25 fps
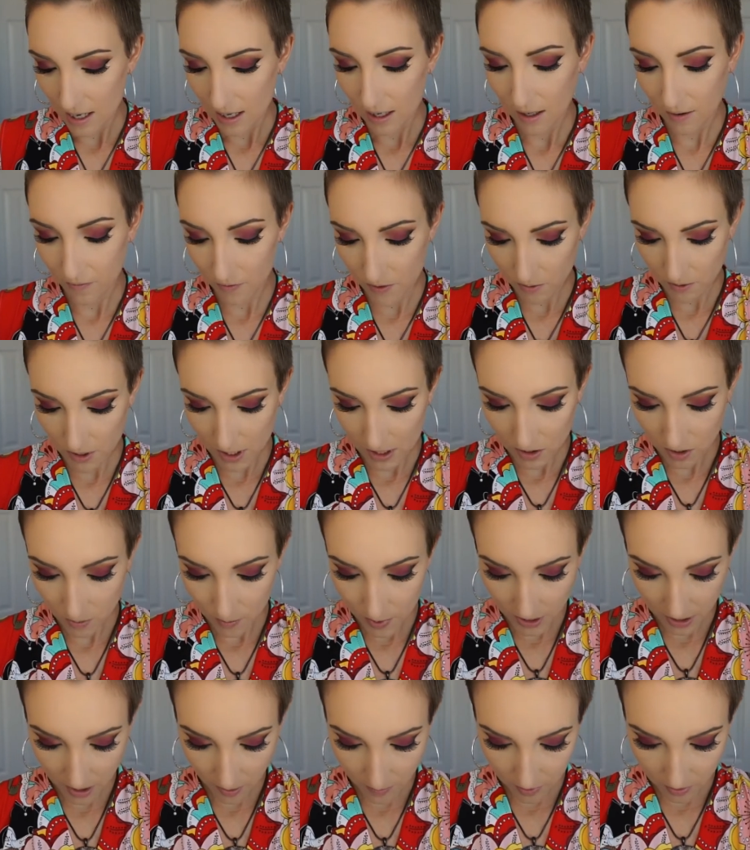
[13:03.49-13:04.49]
If you need to
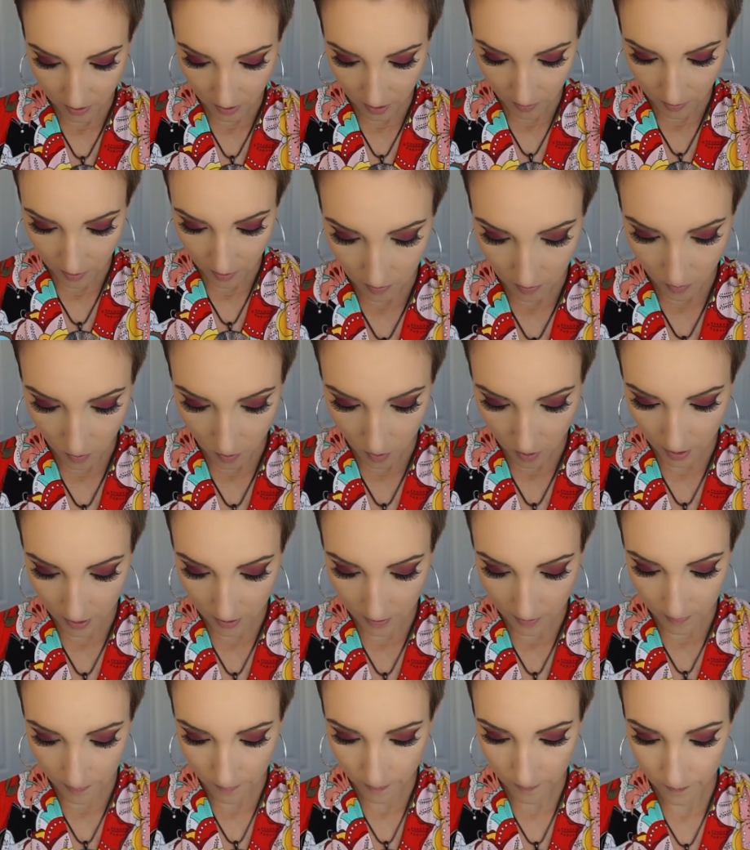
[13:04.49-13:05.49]
pick up a little
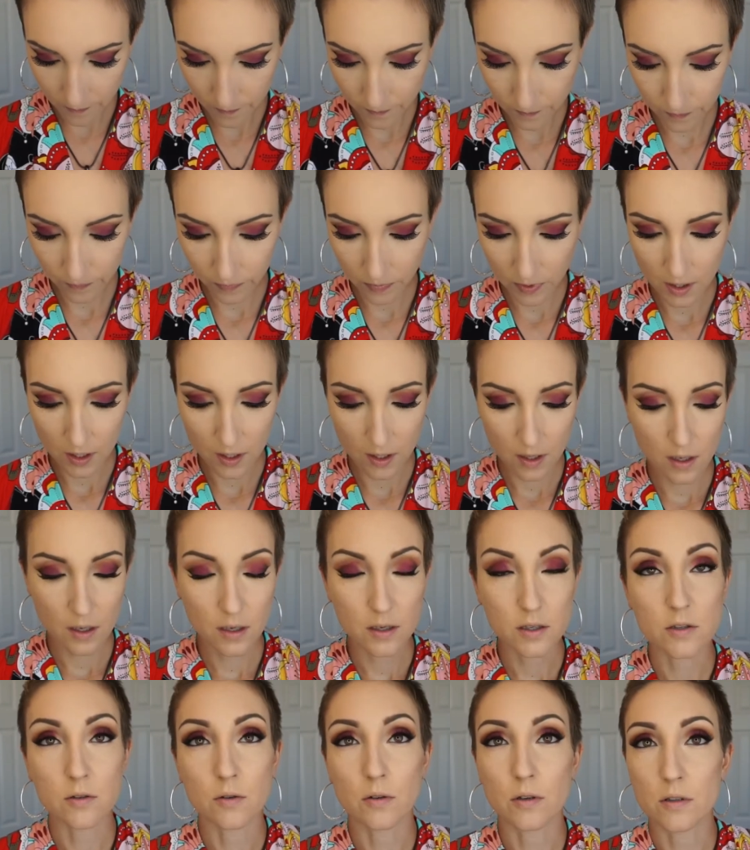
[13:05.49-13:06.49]
more,
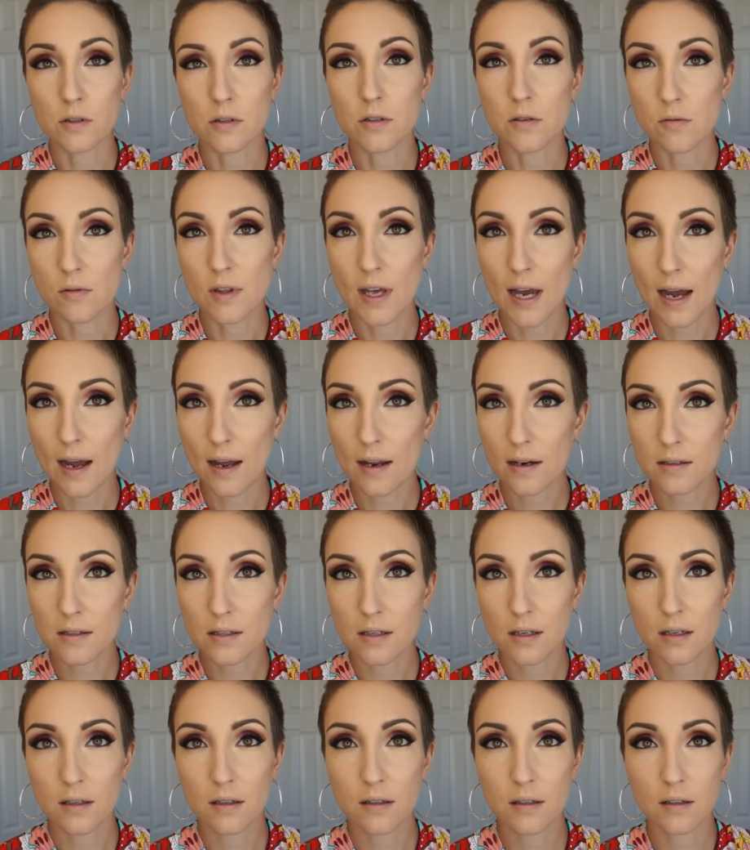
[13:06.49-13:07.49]
you can do that,
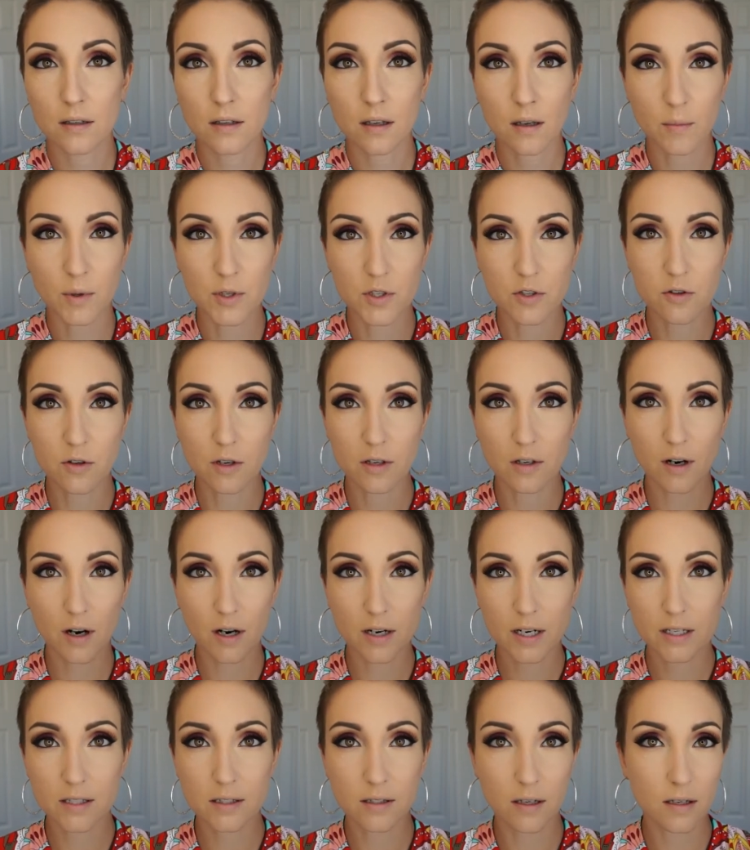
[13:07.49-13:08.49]
but you can
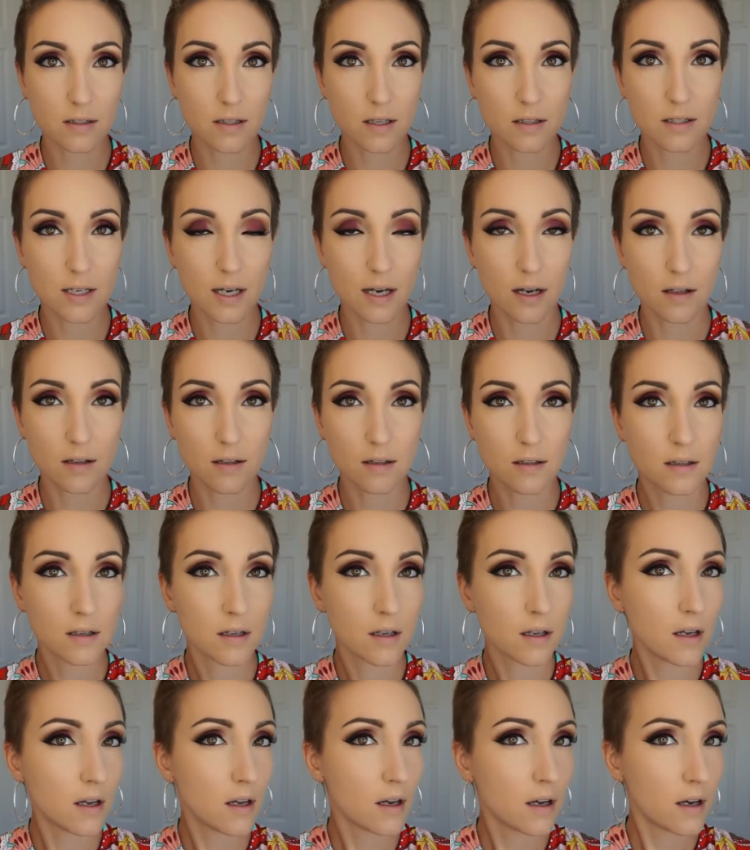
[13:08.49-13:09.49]
already start to tell
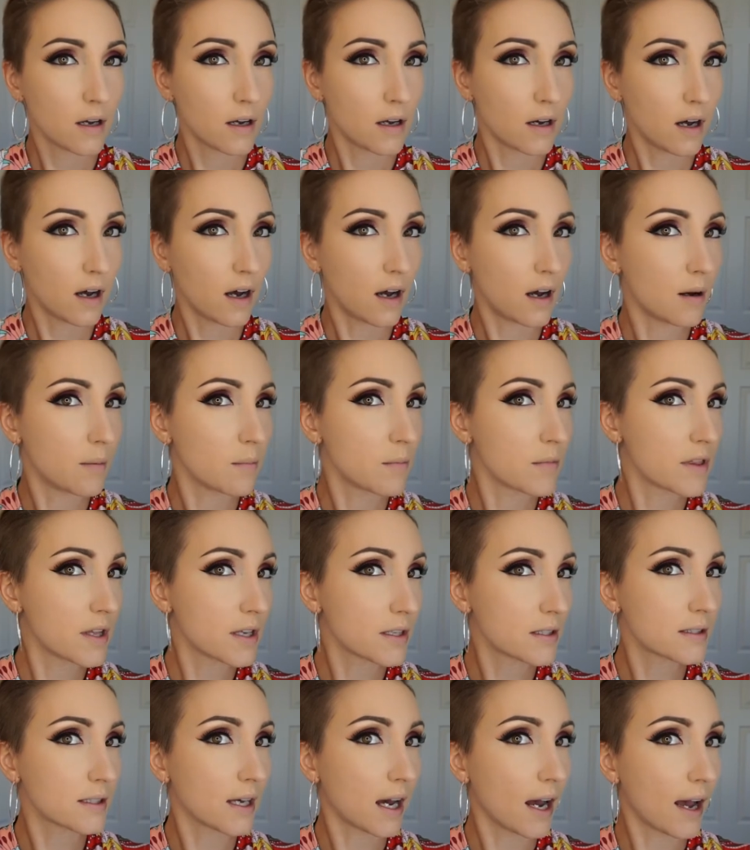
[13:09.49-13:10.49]

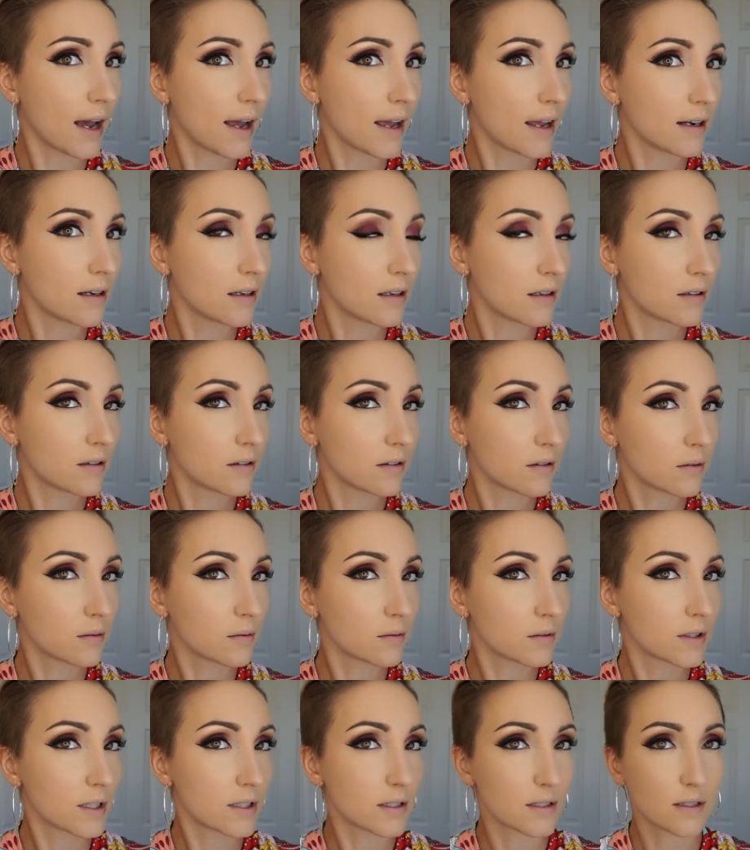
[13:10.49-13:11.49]
this side
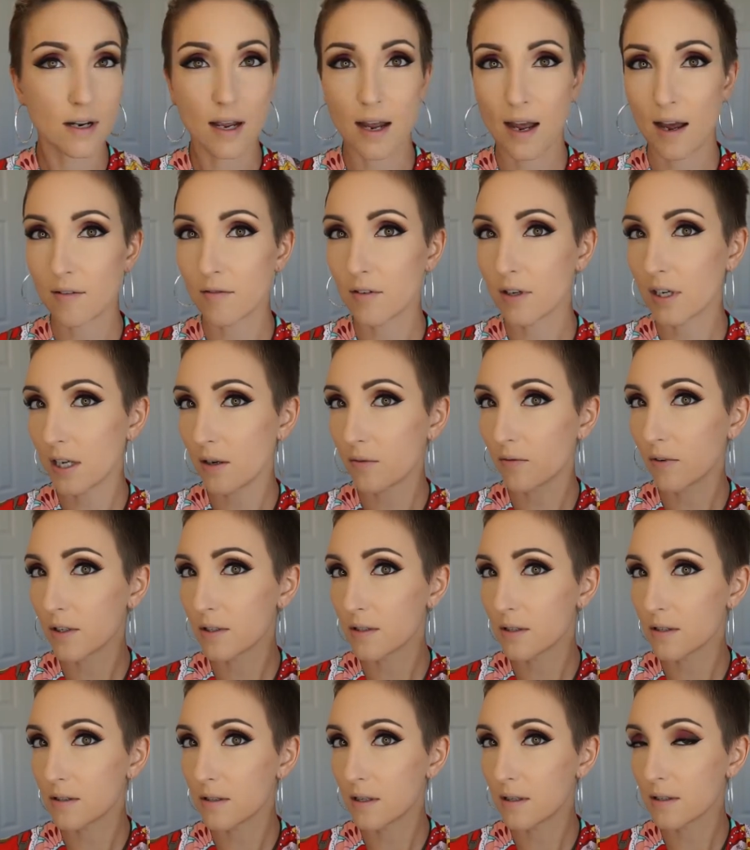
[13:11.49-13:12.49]
doesn't have any
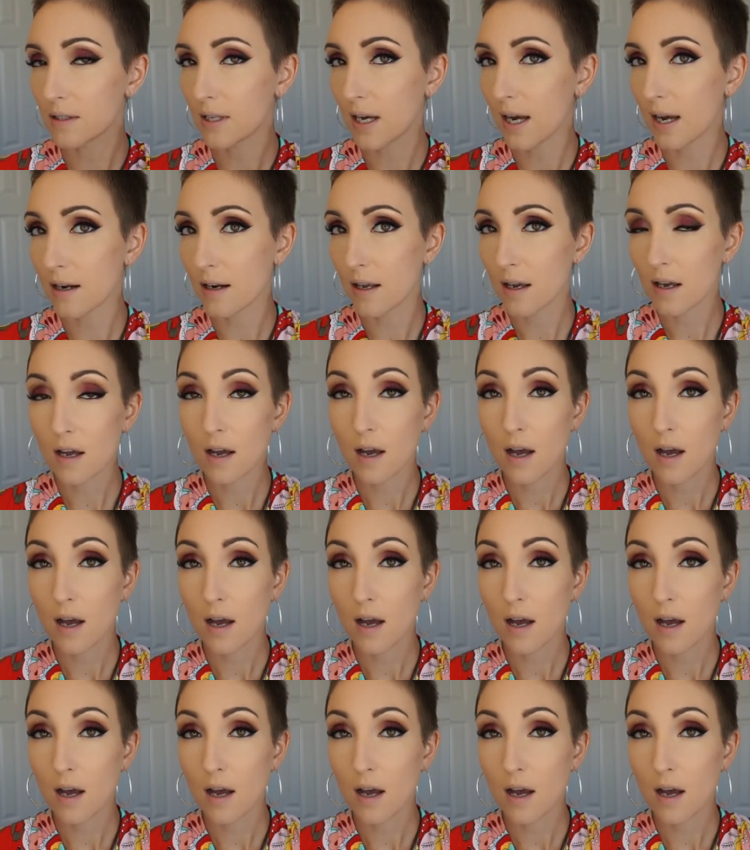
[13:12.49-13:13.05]
versus this side.